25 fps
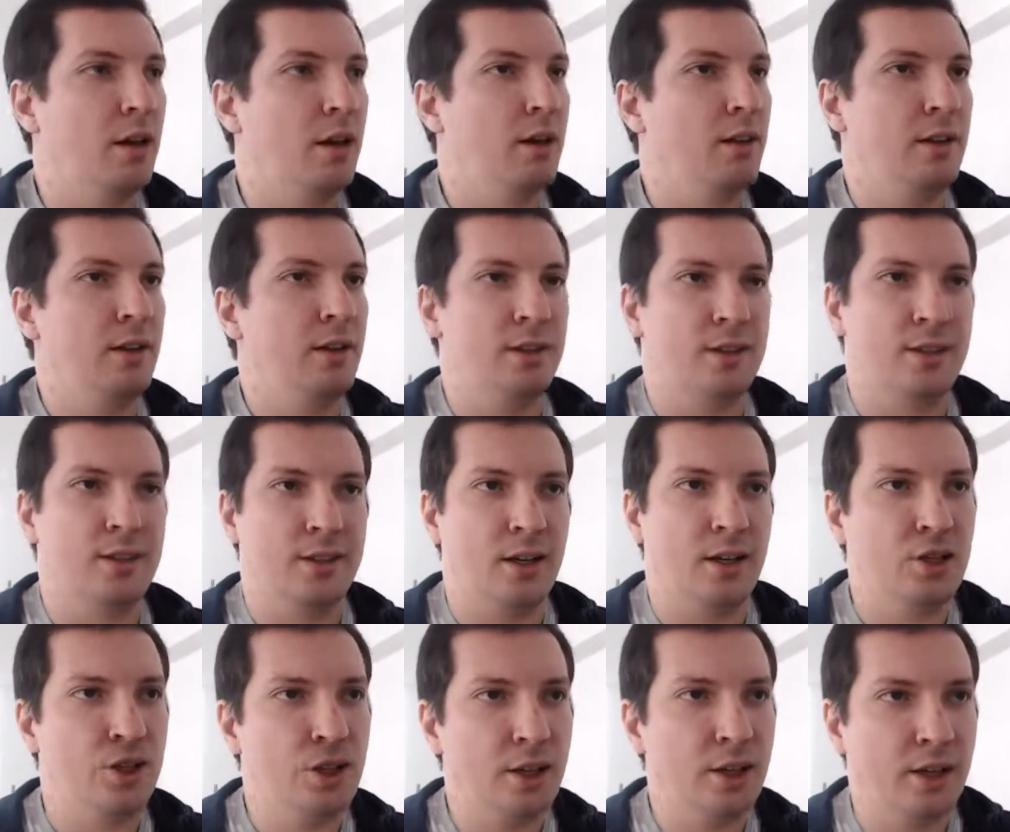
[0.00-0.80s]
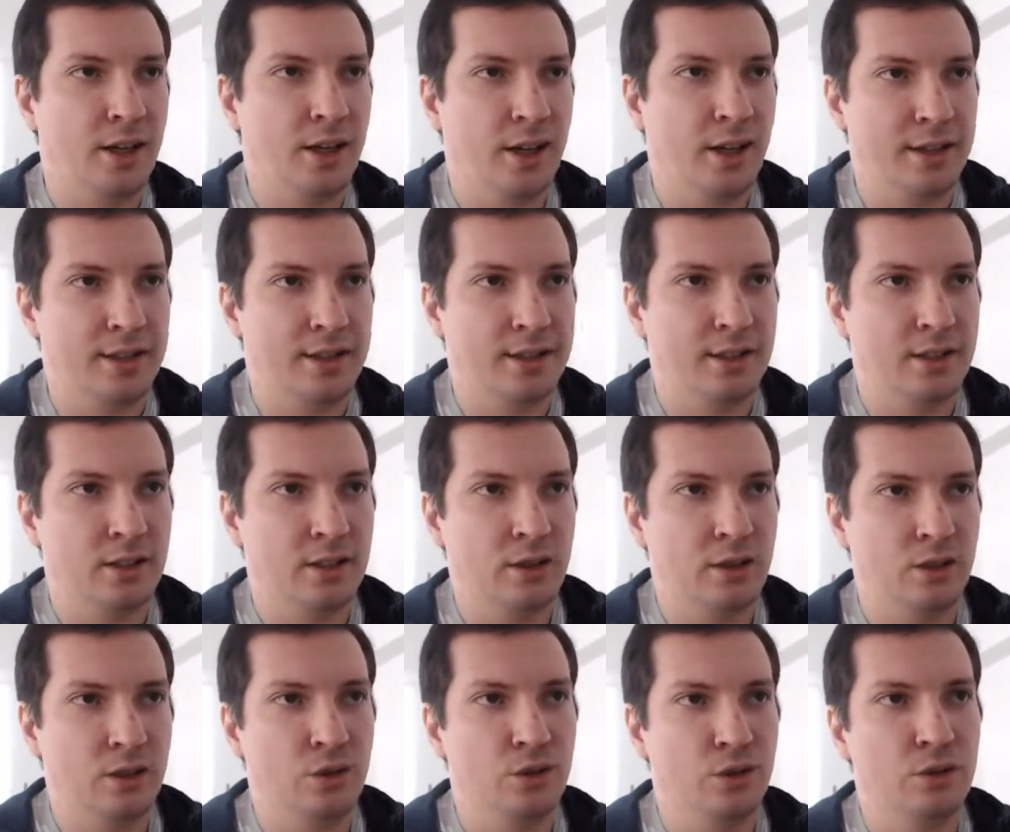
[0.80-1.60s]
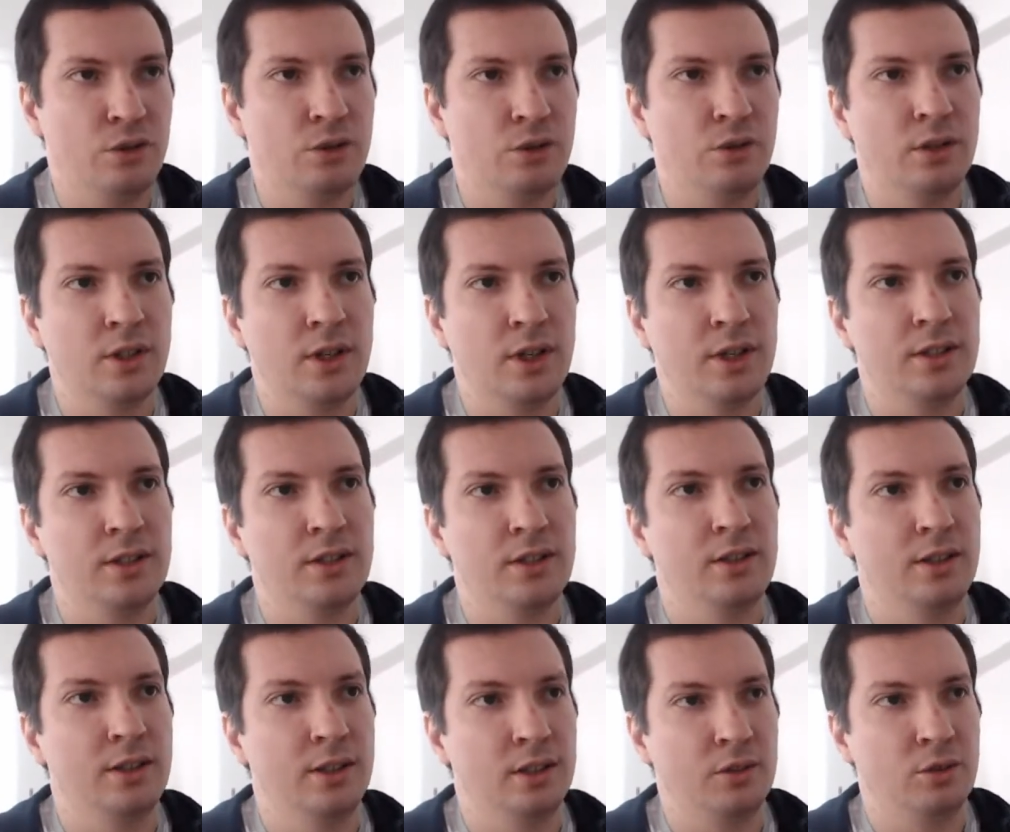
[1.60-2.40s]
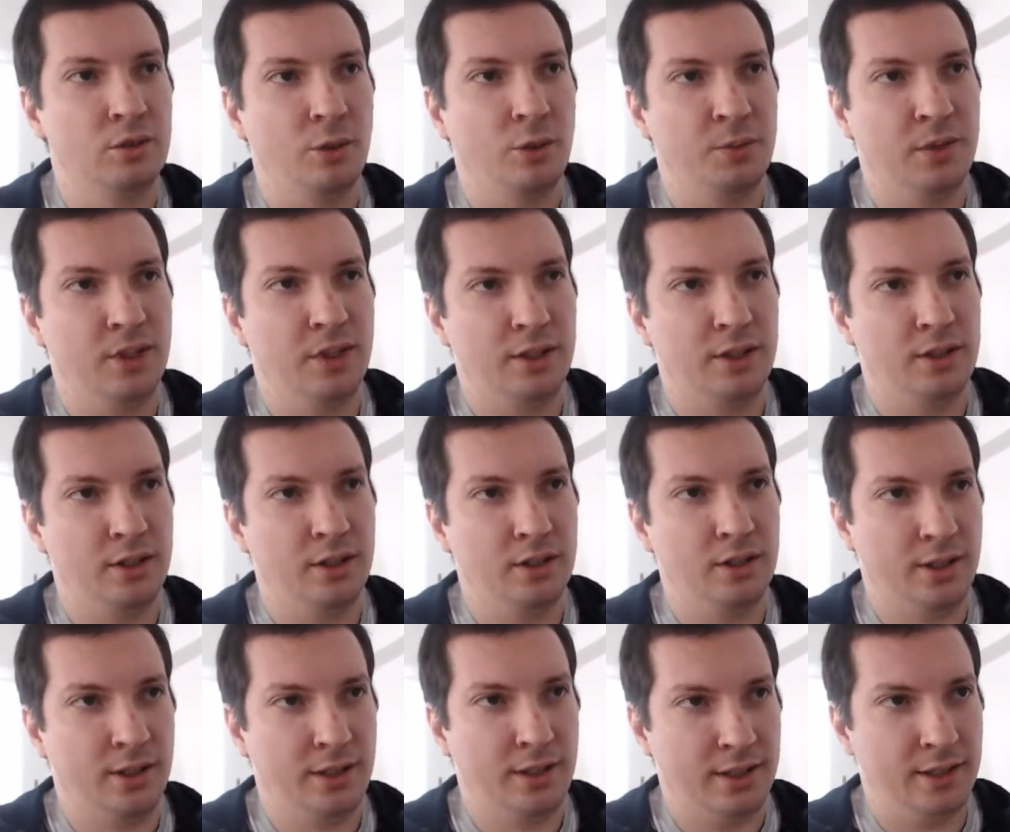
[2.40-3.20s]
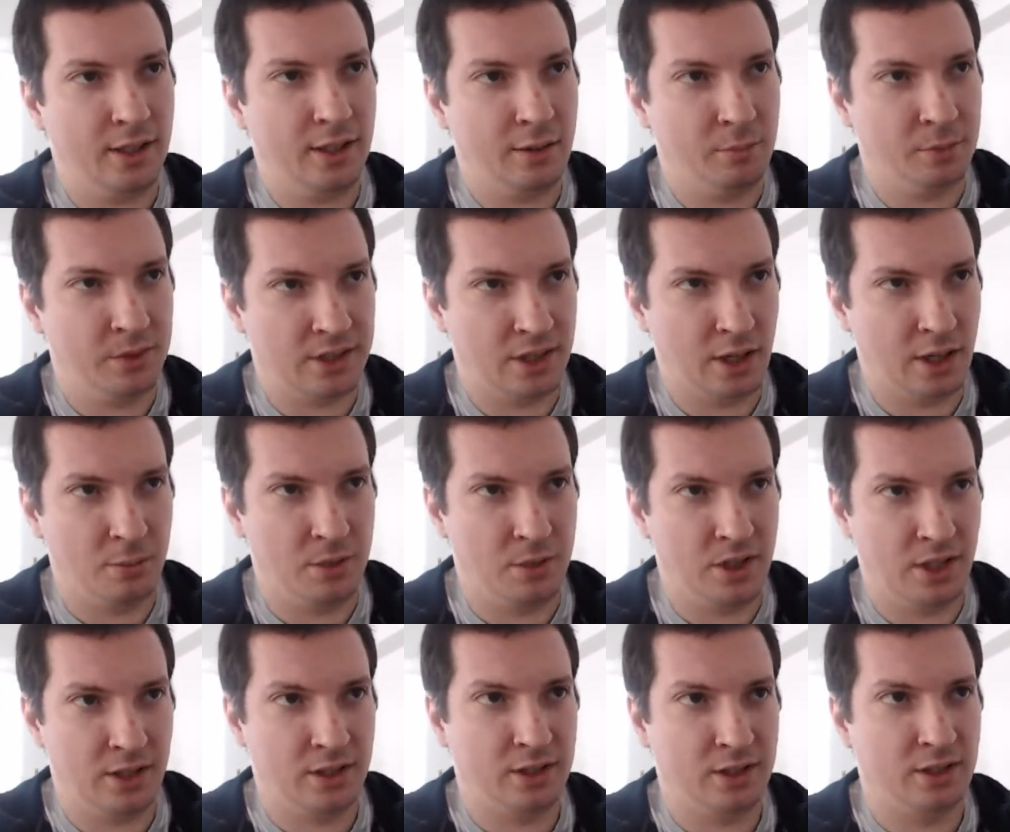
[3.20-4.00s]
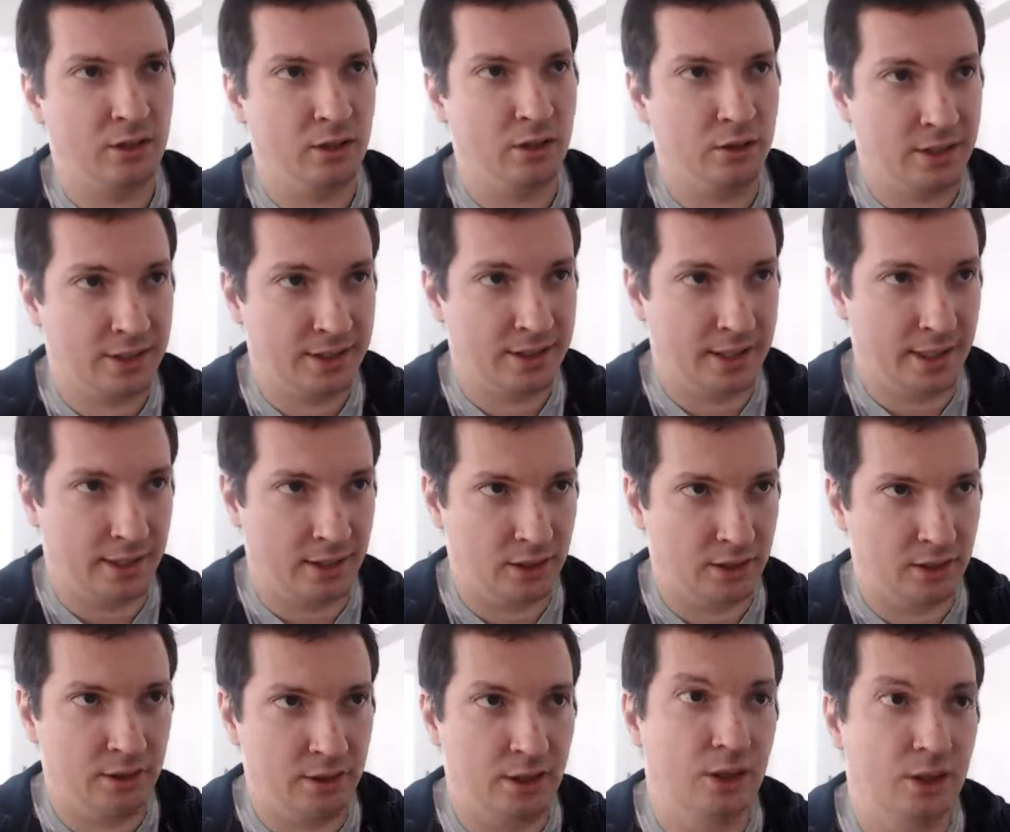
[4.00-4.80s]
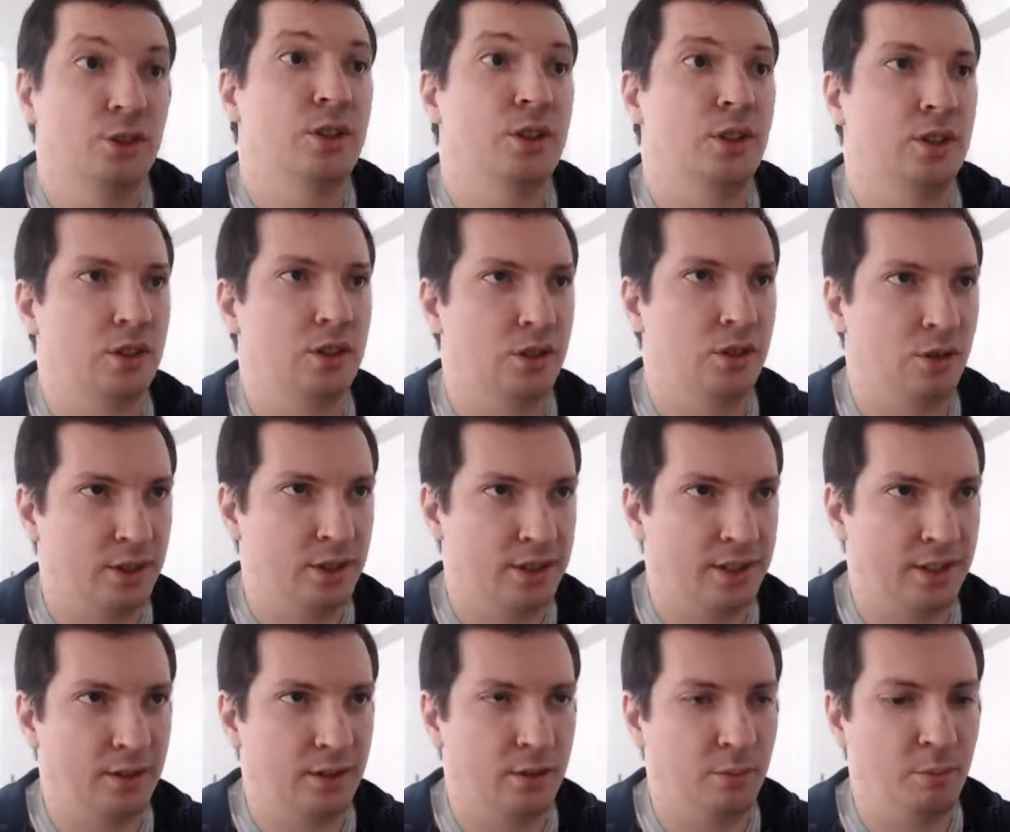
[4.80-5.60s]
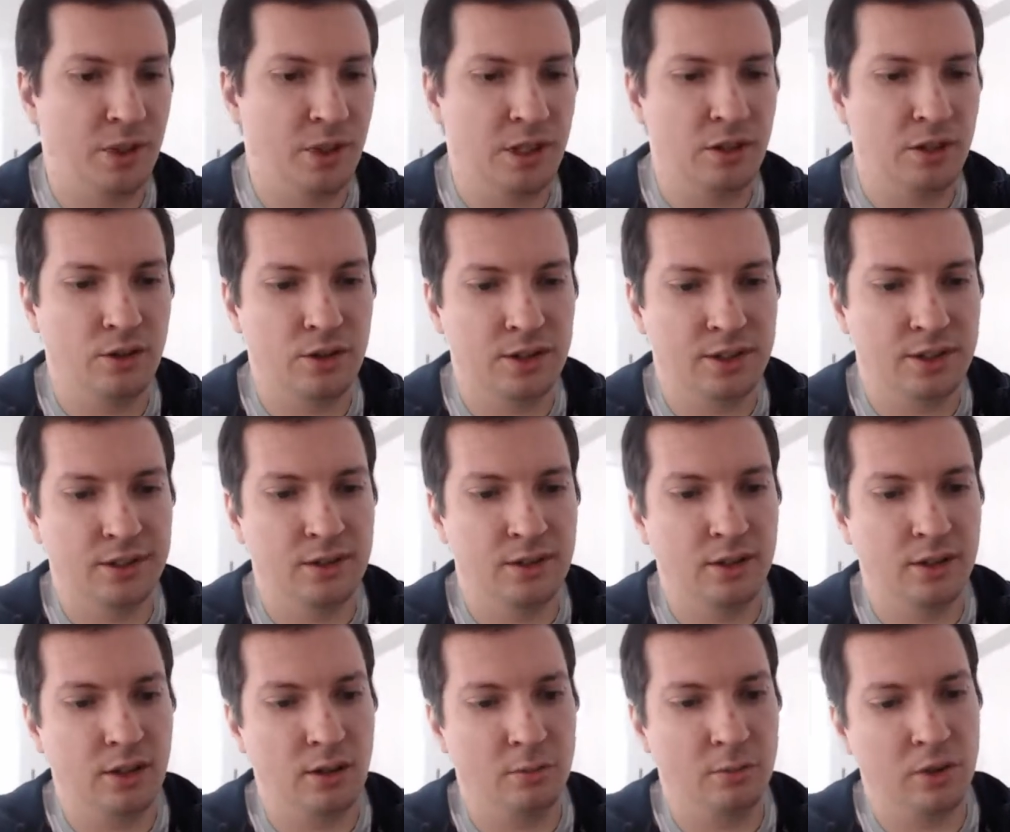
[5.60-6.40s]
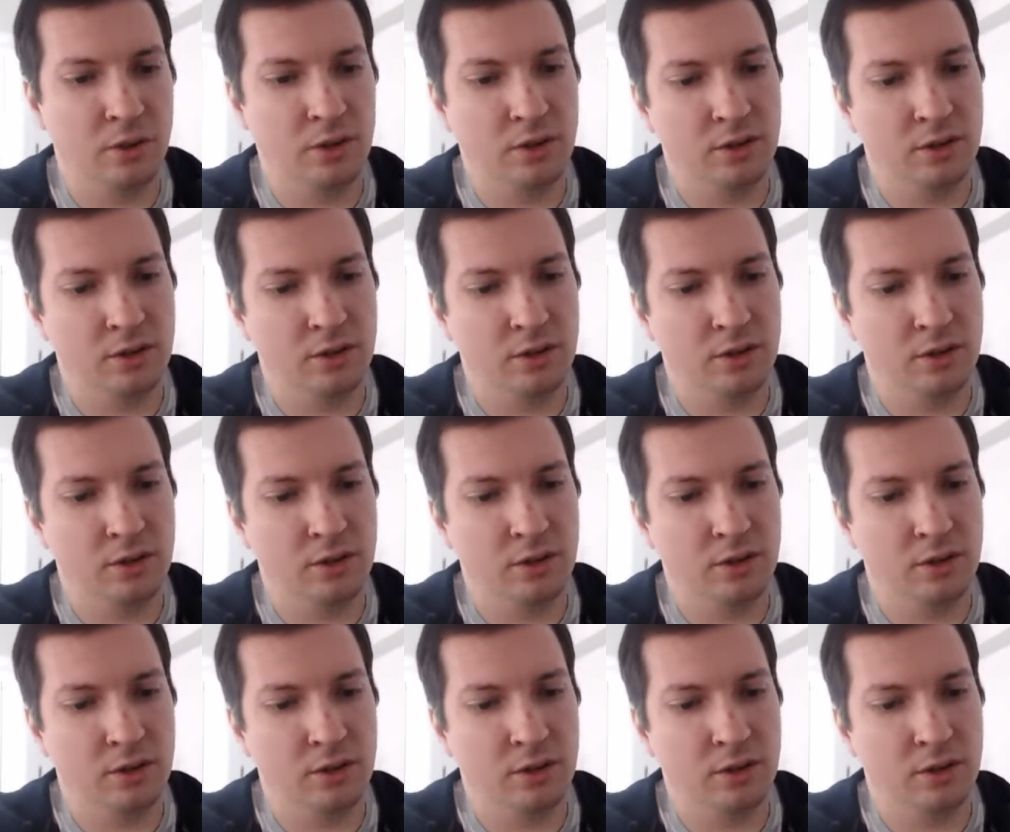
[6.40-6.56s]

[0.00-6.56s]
In such a case, you do not need to obtain the data subject's consent, the user's consent, because the